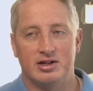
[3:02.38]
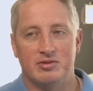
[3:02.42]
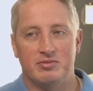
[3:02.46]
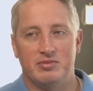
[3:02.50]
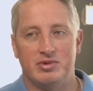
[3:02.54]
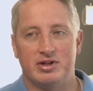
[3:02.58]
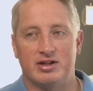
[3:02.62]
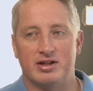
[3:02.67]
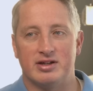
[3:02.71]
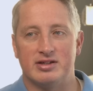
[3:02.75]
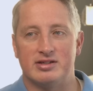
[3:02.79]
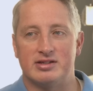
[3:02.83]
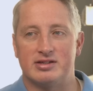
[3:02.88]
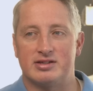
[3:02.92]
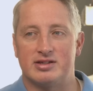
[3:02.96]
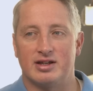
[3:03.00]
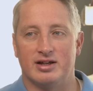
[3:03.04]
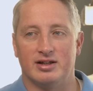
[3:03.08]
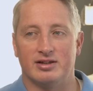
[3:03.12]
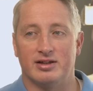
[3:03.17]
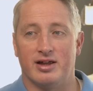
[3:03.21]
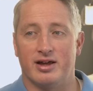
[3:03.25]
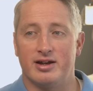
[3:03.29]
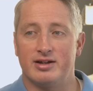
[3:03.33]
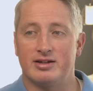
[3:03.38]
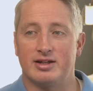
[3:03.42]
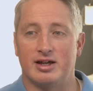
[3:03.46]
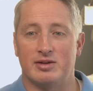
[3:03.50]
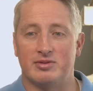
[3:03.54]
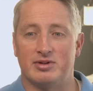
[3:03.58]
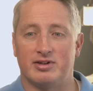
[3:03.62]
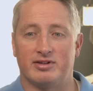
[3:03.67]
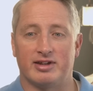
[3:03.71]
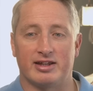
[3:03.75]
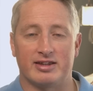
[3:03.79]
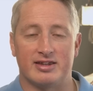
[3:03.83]
because a lot of times
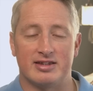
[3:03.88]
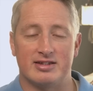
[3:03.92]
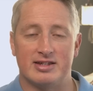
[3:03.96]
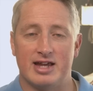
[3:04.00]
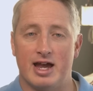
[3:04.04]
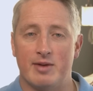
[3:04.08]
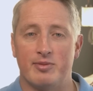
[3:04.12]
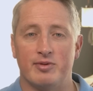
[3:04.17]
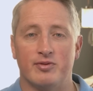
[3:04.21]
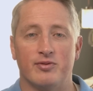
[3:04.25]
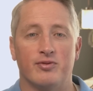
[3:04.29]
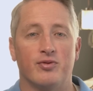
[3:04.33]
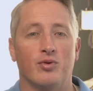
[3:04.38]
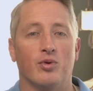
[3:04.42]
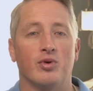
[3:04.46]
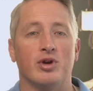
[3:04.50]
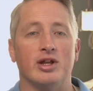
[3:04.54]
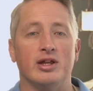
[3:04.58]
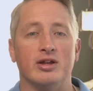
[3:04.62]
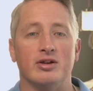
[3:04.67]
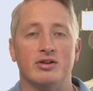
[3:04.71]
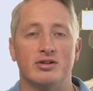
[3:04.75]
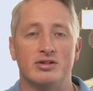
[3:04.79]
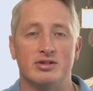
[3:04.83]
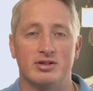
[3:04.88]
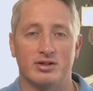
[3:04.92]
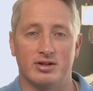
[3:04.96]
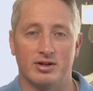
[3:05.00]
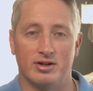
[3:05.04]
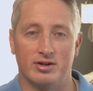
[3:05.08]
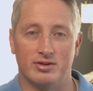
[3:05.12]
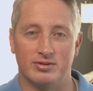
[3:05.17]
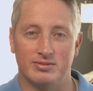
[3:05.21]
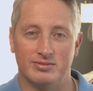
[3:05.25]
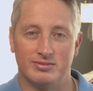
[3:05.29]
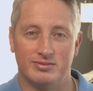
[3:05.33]
it's like this happened 40 years
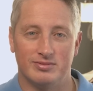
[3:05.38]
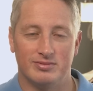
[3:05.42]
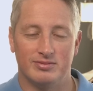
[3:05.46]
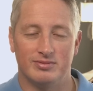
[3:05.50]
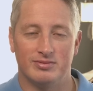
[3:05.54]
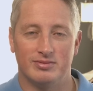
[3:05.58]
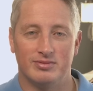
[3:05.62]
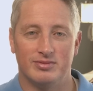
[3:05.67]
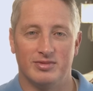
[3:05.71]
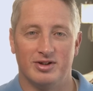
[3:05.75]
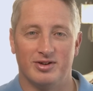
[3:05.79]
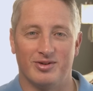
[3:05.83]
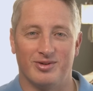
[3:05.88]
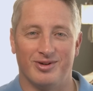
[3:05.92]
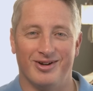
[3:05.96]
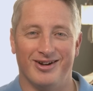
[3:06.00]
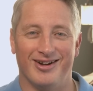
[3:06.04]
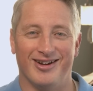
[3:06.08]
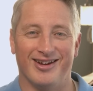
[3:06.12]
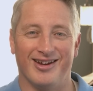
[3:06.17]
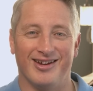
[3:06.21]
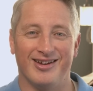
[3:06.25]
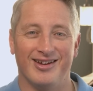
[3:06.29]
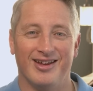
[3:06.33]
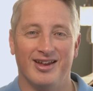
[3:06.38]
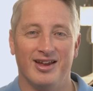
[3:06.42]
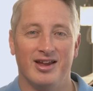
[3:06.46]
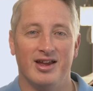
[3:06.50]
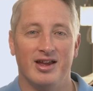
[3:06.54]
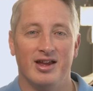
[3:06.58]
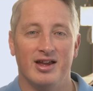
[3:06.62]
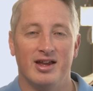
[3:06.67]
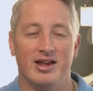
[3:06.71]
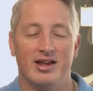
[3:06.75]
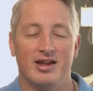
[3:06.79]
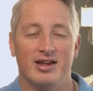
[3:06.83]
ago, right?
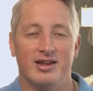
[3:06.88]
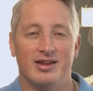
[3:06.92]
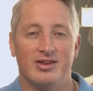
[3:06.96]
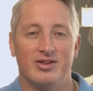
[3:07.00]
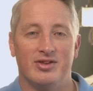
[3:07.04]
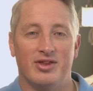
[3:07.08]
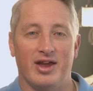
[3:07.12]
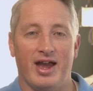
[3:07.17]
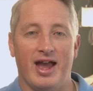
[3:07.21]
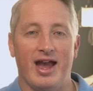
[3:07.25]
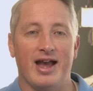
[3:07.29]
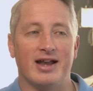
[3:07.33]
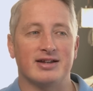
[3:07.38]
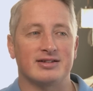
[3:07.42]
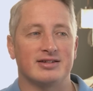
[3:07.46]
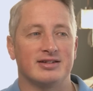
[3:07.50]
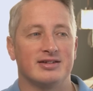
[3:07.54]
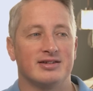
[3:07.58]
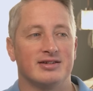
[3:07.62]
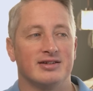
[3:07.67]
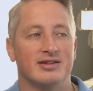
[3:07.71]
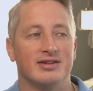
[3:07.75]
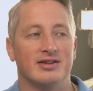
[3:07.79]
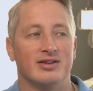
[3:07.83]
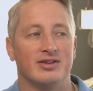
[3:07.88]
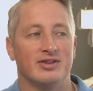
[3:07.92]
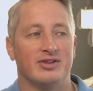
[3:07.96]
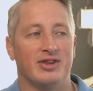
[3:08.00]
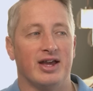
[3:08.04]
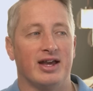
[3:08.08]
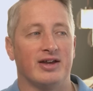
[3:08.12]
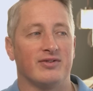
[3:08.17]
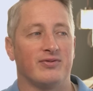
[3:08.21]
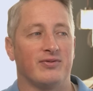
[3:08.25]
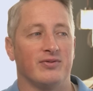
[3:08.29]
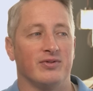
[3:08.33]
The act
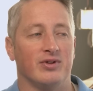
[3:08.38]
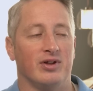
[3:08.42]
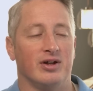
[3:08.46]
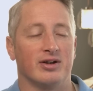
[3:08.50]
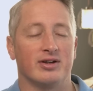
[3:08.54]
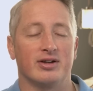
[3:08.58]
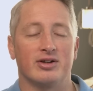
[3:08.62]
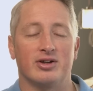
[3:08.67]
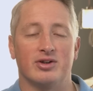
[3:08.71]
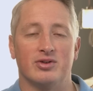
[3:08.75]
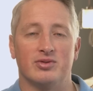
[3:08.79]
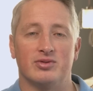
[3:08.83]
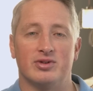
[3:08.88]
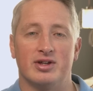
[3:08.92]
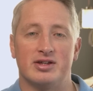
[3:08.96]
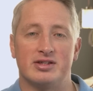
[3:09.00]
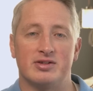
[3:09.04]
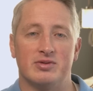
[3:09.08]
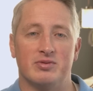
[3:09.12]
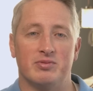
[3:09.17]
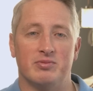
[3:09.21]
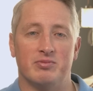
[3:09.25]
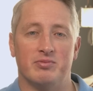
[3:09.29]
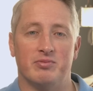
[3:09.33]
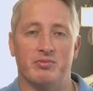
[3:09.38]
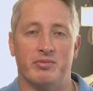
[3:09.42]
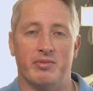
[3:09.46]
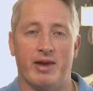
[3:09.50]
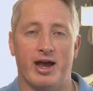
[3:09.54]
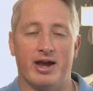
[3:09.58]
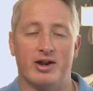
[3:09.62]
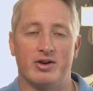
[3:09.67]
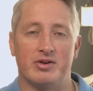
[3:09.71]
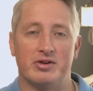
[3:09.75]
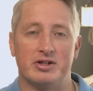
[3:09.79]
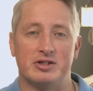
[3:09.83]
that long ago doesn't
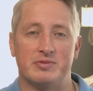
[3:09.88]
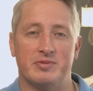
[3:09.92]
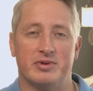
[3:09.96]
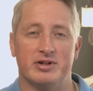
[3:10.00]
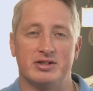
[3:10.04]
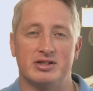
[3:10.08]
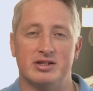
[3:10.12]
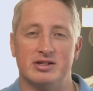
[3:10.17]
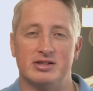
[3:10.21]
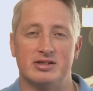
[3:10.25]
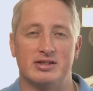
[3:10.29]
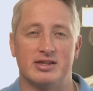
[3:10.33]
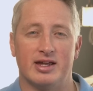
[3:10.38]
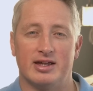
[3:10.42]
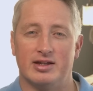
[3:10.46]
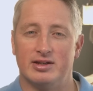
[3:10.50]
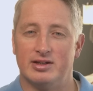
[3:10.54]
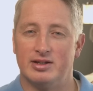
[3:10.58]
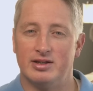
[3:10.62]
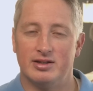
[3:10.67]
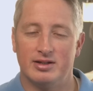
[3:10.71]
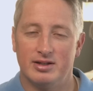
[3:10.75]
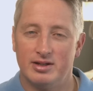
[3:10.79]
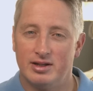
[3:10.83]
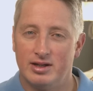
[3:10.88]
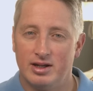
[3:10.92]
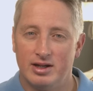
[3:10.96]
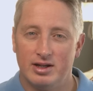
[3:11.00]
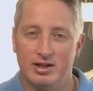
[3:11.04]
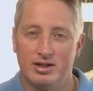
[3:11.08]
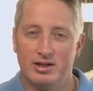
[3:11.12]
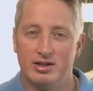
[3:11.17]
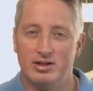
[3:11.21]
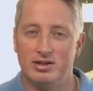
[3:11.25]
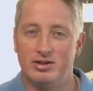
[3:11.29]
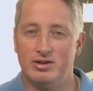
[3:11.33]
matter as much as that
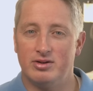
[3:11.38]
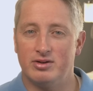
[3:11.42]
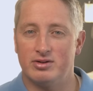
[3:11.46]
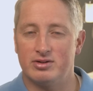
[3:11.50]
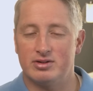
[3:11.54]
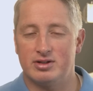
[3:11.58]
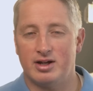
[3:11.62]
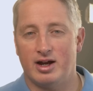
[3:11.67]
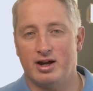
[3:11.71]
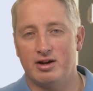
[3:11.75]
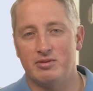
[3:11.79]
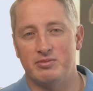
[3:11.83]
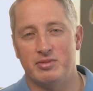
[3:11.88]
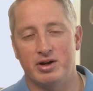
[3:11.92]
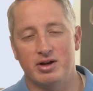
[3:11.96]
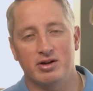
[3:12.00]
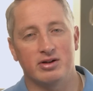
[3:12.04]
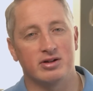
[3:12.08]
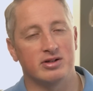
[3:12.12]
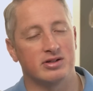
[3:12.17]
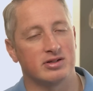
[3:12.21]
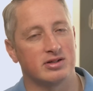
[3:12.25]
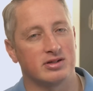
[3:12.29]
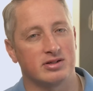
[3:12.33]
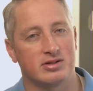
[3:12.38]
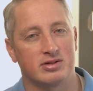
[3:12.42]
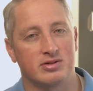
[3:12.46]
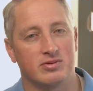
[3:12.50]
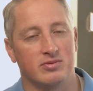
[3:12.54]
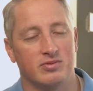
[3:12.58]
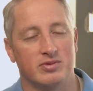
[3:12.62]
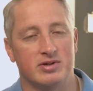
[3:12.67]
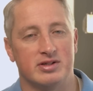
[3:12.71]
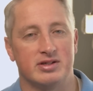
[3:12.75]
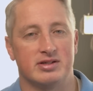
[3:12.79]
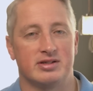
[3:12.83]
your entire marriage
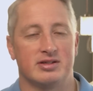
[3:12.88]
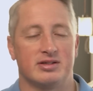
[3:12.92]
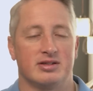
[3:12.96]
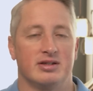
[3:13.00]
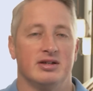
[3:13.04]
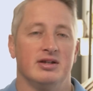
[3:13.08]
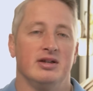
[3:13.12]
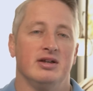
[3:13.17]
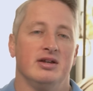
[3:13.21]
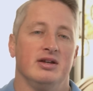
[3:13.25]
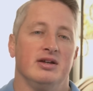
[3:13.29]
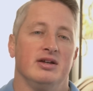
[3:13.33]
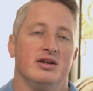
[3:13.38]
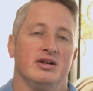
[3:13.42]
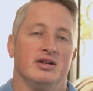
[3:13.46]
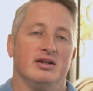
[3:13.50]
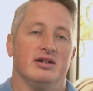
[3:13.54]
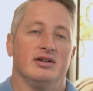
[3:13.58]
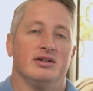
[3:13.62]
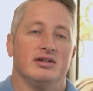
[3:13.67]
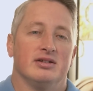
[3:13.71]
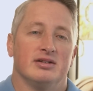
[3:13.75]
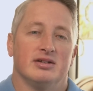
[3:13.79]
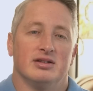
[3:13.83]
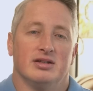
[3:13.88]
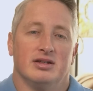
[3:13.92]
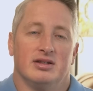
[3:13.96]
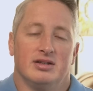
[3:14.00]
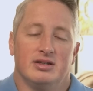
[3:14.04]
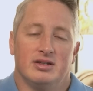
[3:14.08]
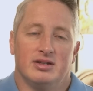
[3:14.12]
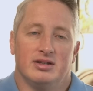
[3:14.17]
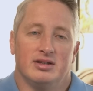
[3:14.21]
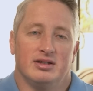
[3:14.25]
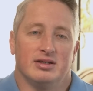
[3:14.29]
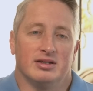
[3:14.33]
was
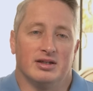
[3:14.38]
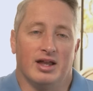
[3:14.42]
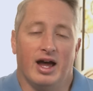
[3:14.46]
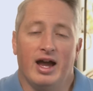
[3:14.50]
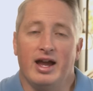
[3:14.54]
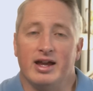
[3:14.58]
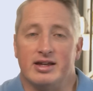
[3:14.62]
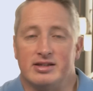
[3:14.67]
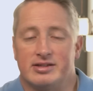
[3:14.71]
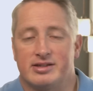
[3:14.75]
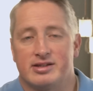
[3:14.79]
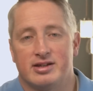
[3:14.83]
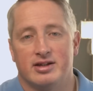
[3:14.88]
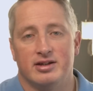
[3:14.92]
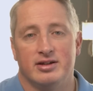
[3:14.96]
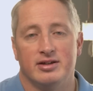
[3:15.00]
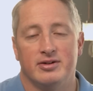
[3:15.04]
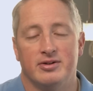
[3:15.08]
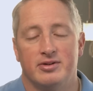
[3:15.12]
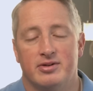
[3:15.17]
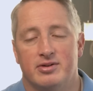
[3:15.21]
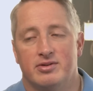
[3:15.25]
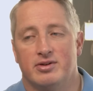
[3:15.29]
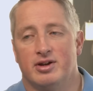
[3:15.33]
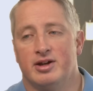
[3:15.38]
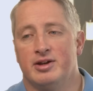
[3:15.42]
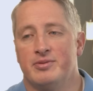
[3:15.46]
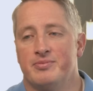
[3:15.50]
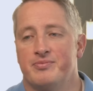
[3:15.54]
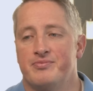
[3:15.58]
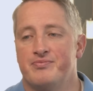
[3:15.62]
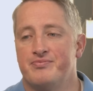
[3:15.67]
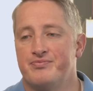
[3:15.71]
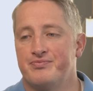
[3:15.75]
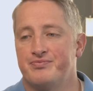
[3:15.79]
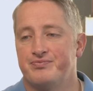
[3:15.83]
lies, right?
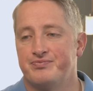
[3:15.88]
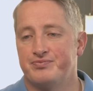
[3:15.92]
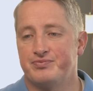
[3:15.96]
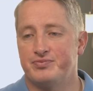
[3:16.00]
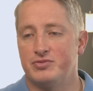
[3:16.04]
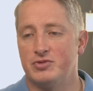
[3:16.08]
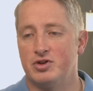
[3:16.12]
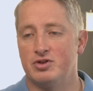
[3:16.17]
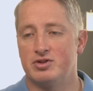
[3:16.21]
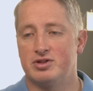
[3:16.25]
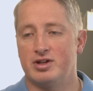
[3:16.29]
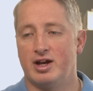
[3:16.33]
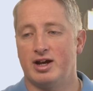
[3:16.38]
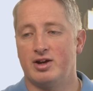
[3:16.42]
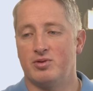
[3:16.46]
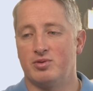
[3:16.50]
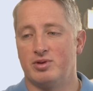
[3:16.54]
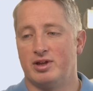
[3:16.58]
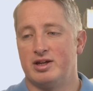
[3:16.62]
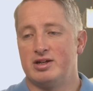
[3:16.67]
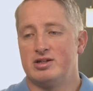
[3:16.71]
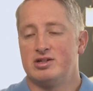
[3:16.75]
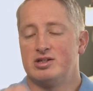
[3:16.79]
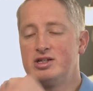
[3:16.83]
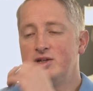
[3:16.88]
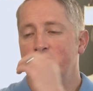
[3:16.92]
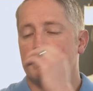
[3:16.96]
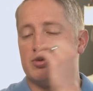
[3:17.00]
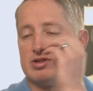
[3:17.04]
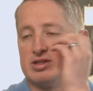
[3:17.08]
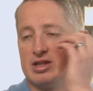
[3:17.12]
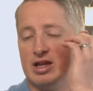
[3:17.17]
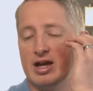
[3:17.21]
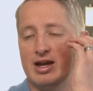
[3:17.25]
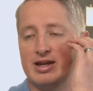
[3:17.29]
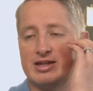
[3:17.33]
Your entire relationship
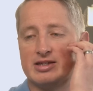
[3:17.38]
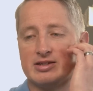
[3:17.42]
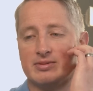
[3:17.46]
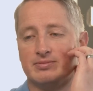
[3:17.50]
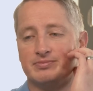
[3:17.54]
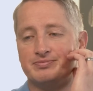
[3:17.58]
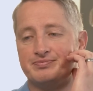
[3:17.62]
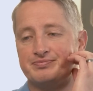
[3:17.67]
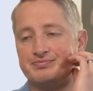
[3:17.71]
was lies.